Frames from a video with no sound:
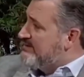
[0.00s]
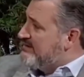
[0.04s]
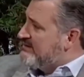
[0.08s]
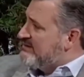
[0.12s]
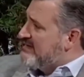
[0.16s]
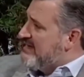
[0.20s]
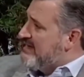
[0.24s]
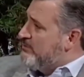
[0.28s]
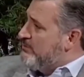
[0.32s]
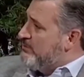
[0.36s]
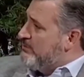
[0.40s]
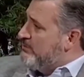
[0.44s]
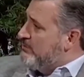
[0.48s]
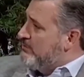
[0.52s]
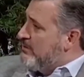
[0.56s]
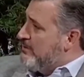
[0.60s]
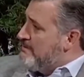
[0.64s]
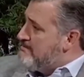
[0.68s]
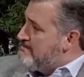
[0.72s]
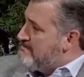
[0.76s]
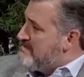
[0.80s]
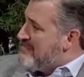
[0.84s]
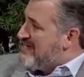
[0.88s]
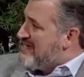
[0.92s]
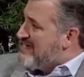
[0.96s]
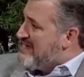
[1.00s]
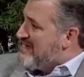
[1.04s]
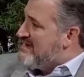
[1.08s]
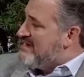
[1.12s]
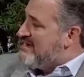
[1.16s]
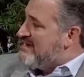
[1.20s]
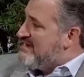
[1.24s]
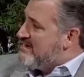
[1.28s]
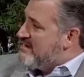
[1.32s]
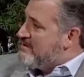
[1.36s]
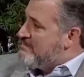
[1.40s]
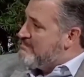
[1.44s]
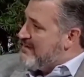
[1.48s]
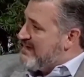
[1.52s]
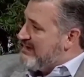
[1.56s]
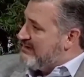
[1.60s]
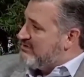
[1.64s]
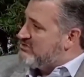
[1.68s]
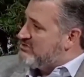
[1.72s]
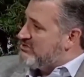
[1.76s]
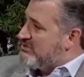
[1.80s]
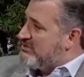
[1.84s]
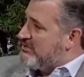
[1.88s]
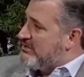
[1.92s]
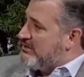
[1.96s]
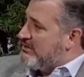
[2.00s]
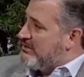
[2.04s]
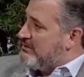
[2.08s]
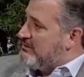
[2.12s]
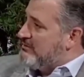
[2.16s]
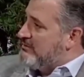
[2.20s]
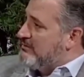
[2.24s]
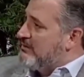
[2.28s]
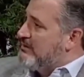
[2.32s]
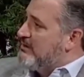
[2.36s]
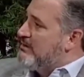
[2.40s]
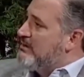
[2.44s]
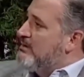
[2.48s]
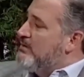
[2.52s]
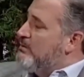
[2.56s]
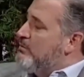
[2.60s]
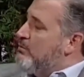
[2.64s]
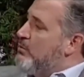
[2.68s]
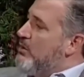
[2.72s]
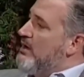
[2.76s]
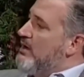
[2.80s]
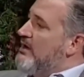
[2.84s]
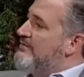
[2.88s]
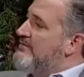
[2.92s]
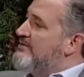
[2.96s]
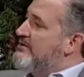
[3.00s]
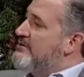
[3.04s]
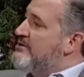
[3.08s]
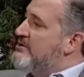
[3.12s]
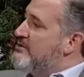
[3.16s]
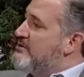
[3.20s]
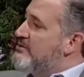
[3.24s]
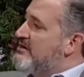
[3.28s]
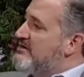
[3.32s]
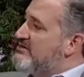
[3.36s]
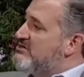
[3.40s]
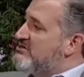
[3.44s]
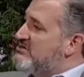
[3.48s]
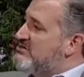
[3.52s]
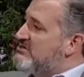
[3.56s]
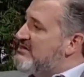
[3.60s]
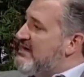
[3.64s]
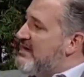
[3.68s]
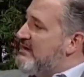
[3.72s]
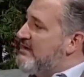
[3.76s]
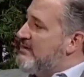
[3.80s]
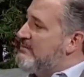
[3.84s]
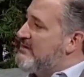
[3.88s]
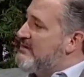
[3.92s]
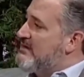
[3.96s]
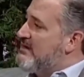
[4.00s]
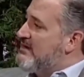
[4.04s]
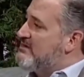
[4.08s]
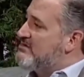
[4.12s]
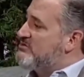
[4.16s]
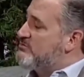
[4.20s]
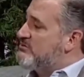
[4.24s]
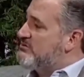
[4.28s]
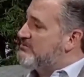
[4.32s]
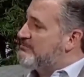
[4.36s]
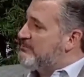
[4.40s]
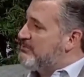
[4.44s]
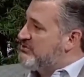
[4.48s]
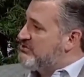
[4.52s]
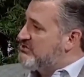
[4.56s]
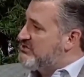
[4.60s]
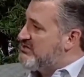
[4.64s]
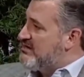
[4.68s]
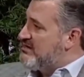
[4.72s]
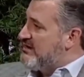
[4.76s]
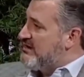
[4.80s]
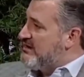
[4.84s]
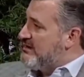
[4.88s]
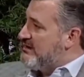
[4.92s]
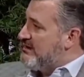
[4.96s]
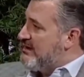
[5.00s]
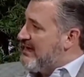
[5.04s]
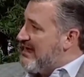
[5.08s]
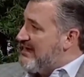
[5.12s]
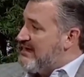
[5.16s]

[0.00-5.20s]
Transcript: that they would remain in Mexico while their U.S. asylum case was proceeding.